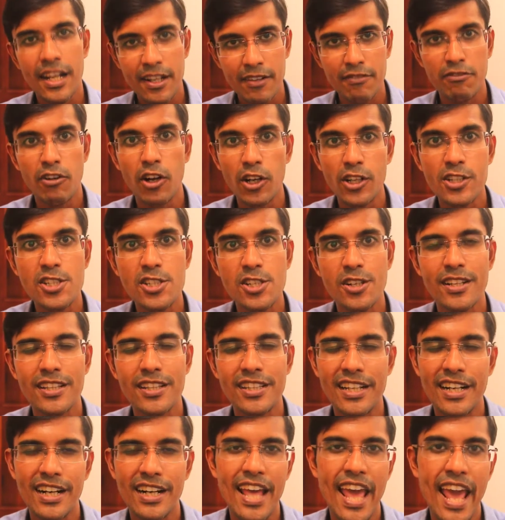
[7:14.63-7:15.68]
Volunteering
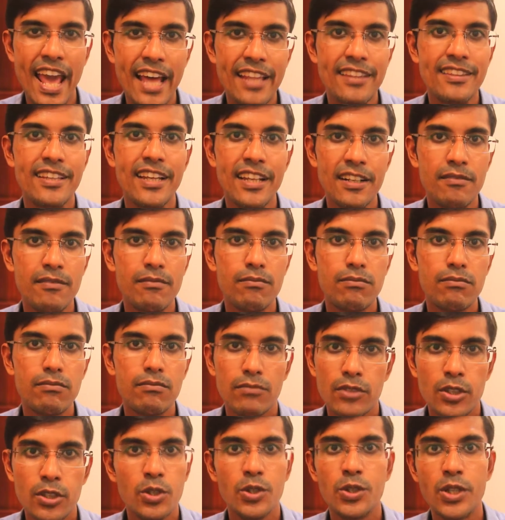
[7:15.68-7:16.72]
there, and then
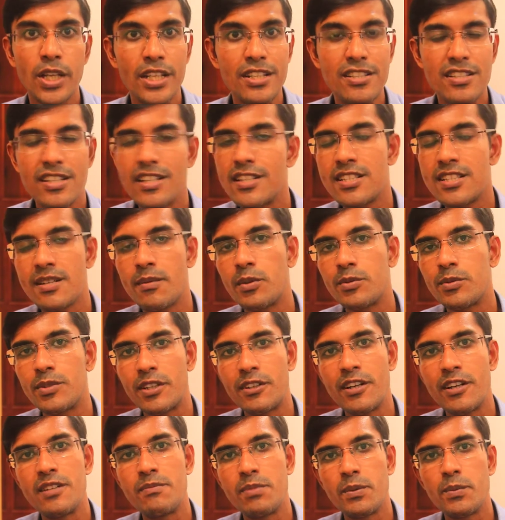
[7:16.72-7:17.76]
you can see some of the
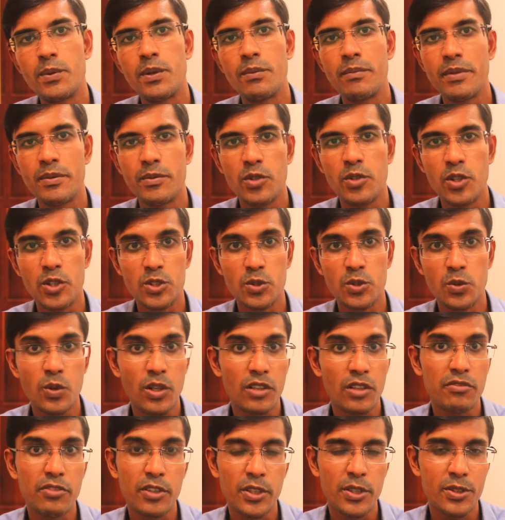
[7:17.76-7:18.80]
great people may want to
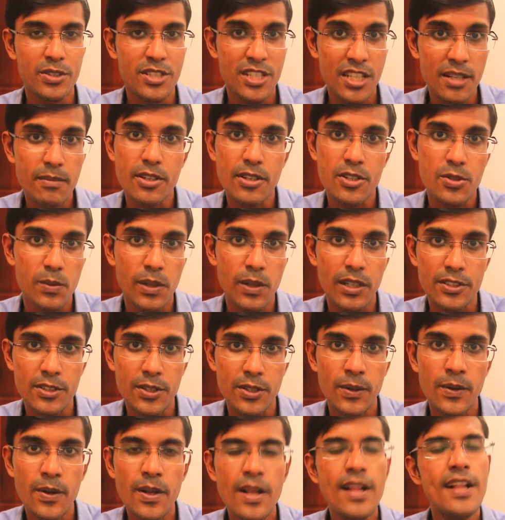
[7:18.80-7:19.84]
work for your team as well too.
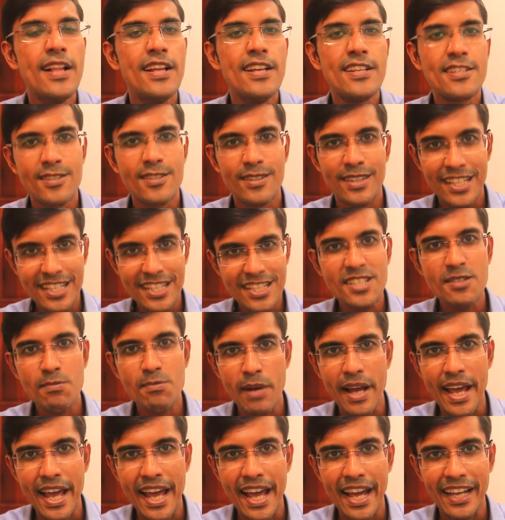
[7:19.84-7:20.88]
So this is my
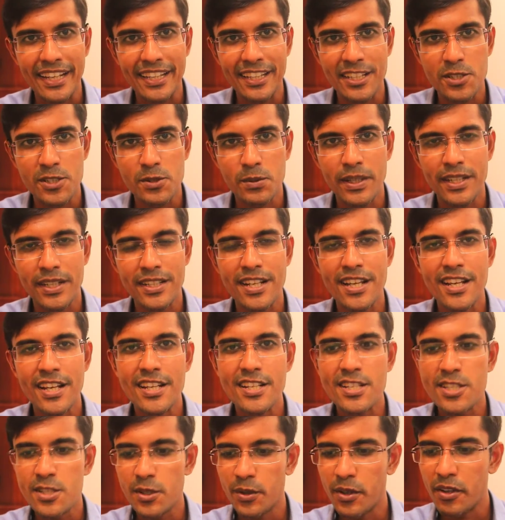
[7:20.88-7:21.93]
hack into it.
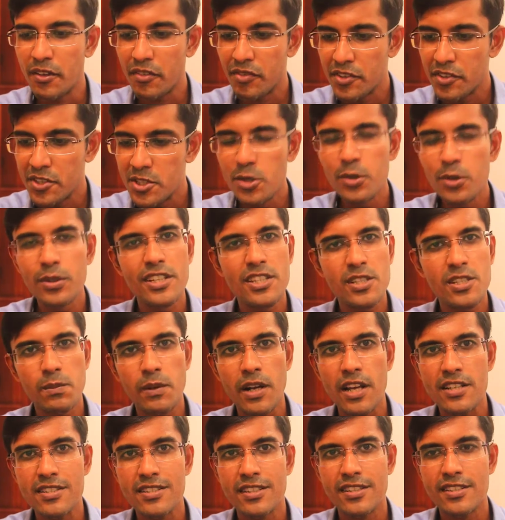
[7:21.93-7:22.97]
So if you do this
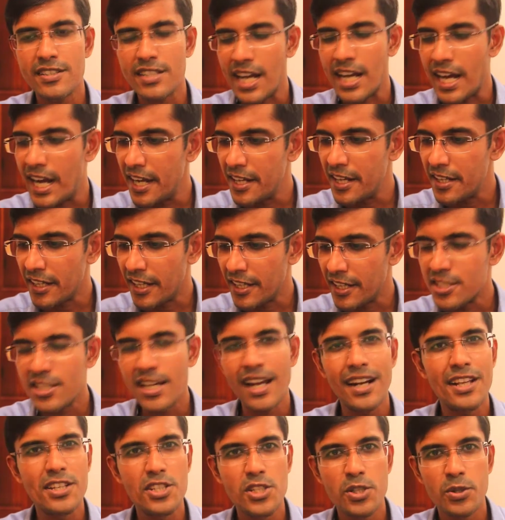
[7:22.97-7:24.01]
process, I
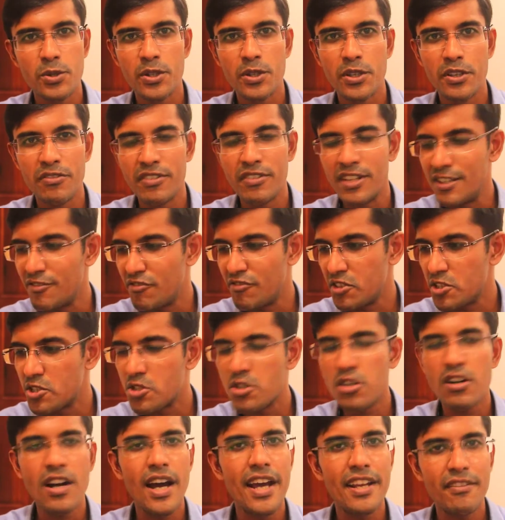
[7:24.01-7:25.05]
challenge you, if you
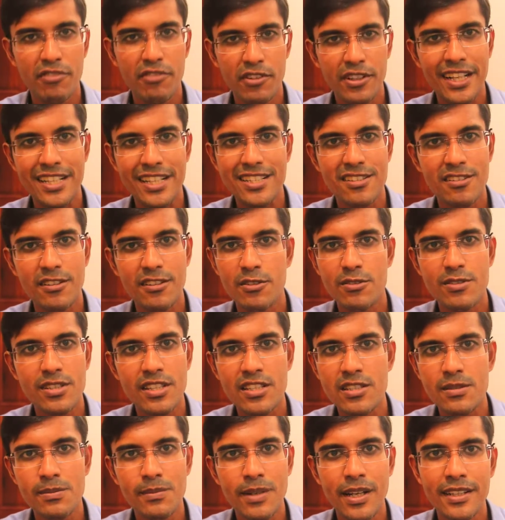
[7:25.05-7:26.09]
try it for next 3 to
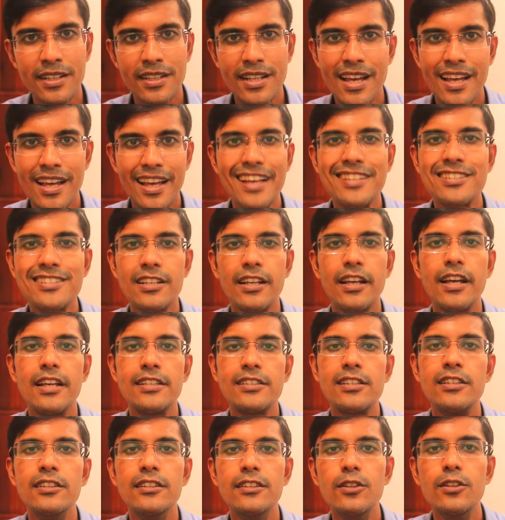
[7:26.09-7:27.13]
6 months, it's a
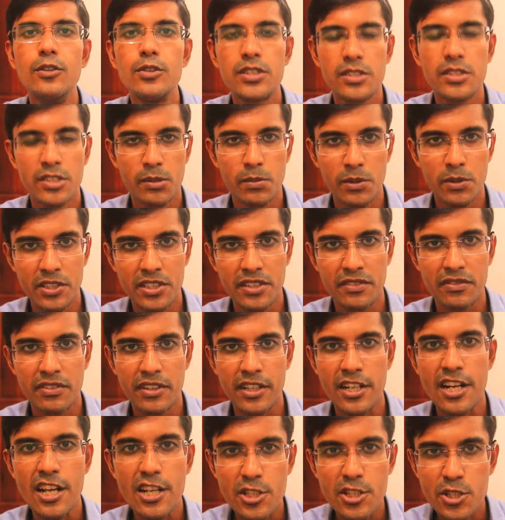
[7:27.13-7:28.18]
noticeable difference.
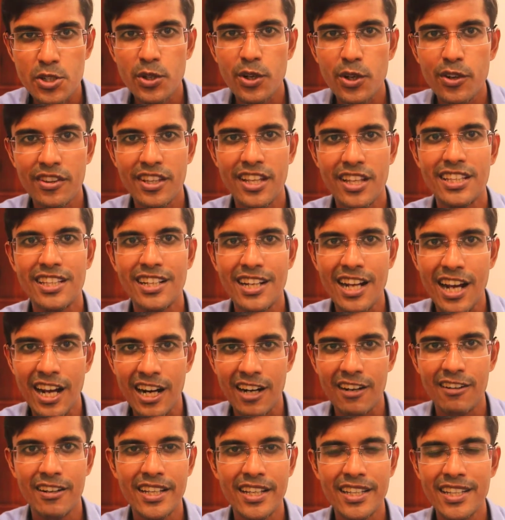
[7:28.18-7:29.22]
Do not think that
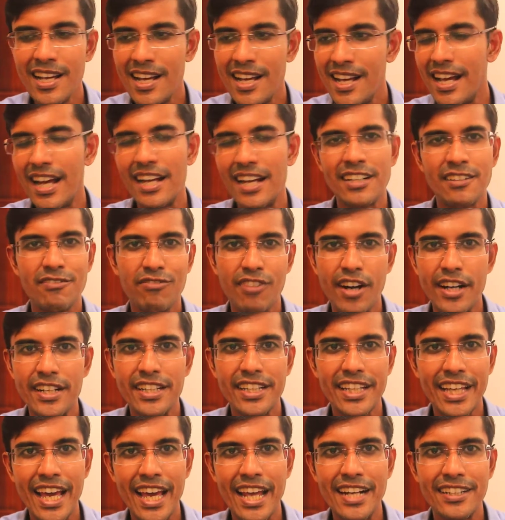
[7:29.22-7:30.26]
hiring and finding
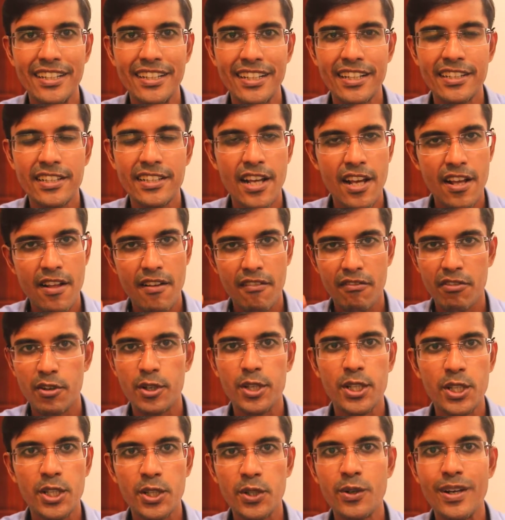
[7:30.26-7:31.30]
candidate for
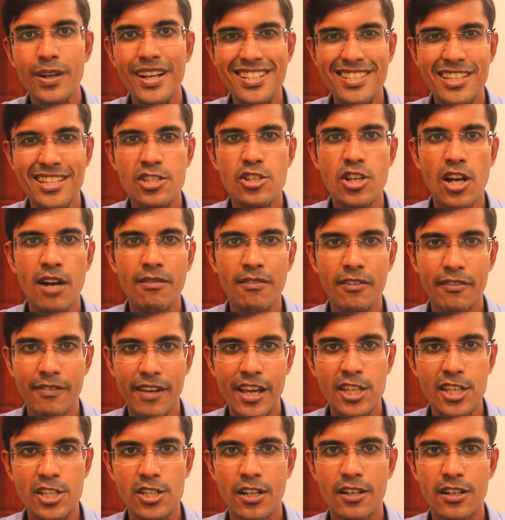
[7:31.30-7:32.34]
you is the job of
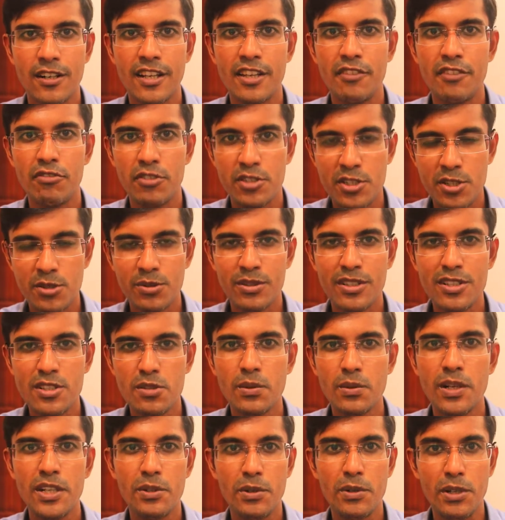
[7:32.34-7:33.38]
HR. If you do this
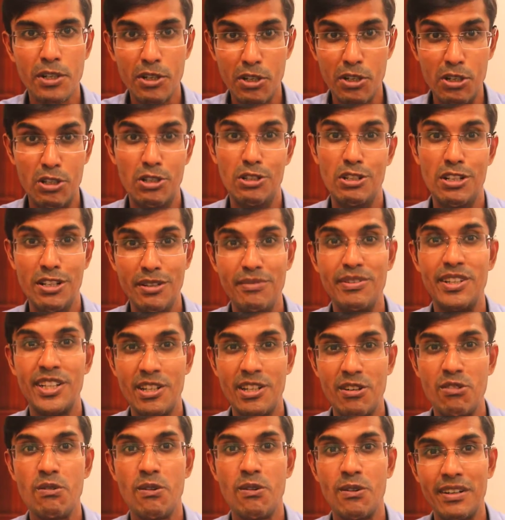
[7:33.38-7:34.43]
one, you're living in the
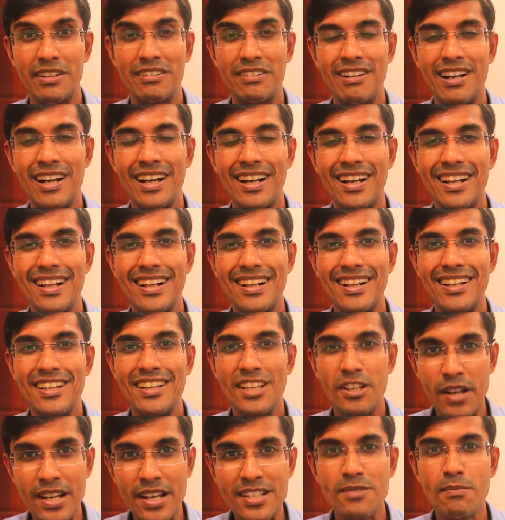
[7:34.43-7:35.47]
wrong era.
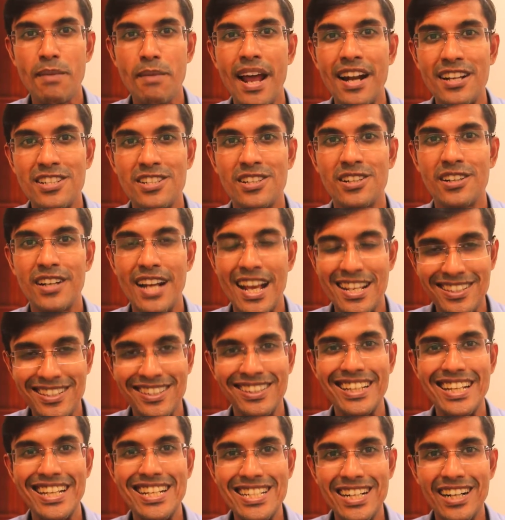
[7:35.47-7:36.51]
You as a manager, as a
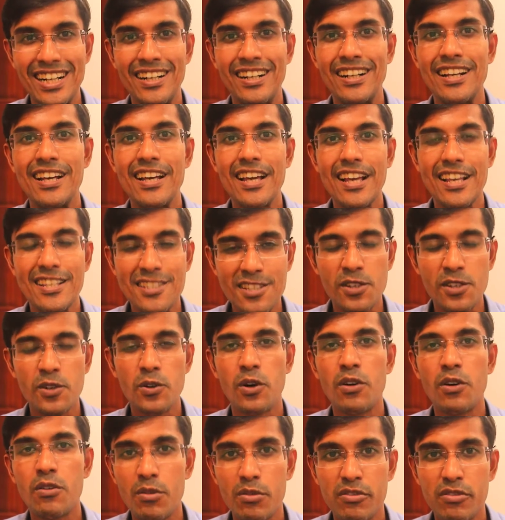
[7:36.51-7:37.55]
leader, it's
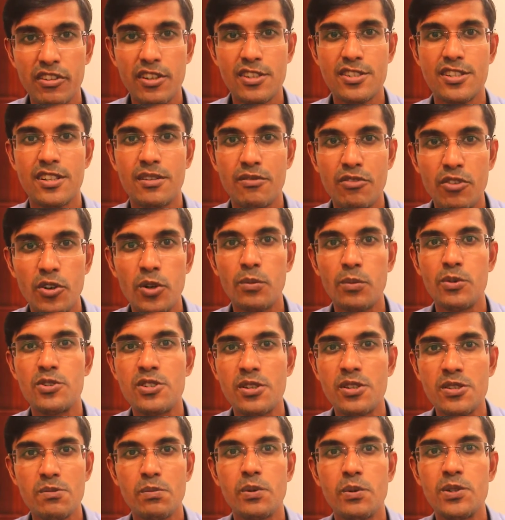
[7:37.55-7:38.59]
your first and foremost
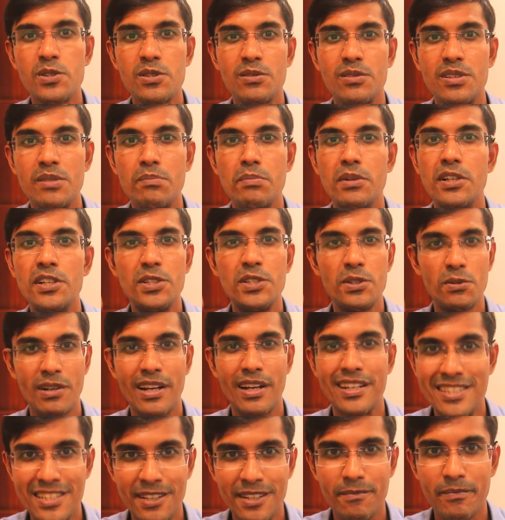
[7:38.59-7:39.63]
responsibility to build your
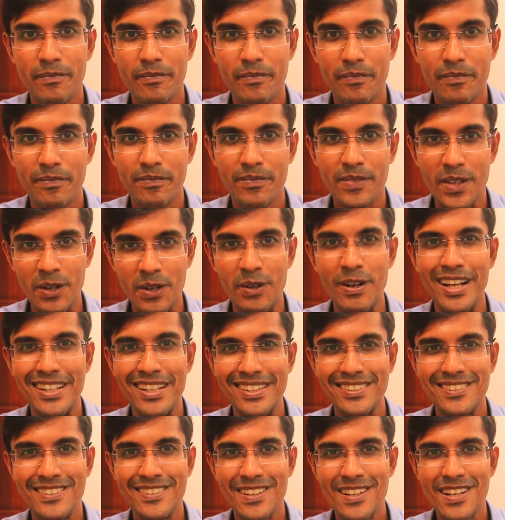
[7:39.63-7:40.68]
right team. Alright?
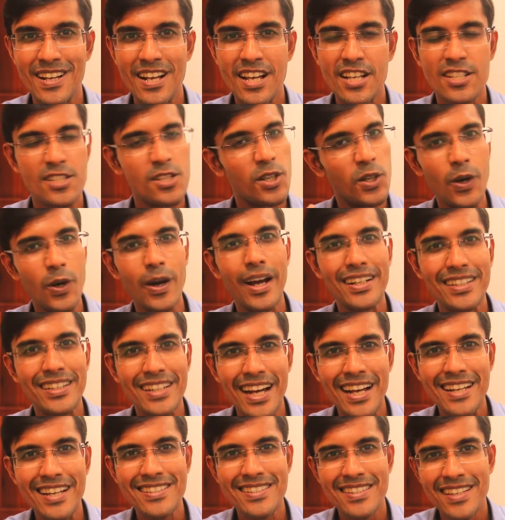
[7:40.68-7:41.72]
So go ahead
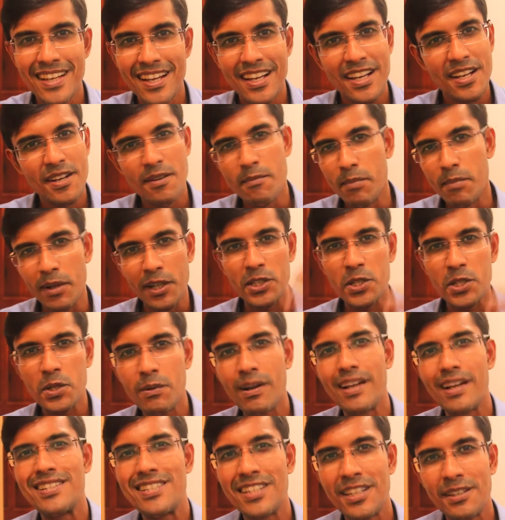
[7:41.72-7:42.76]
guys, build your
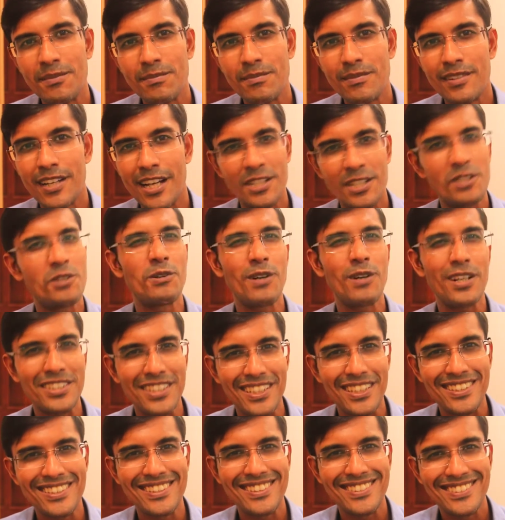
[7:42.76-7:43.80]
right team and crush it.
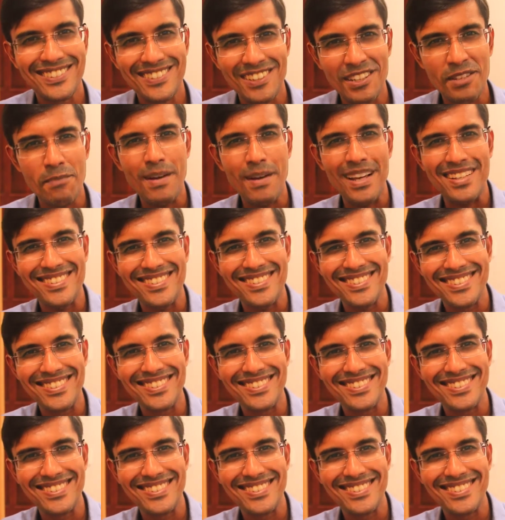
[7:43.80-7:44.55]
All the best.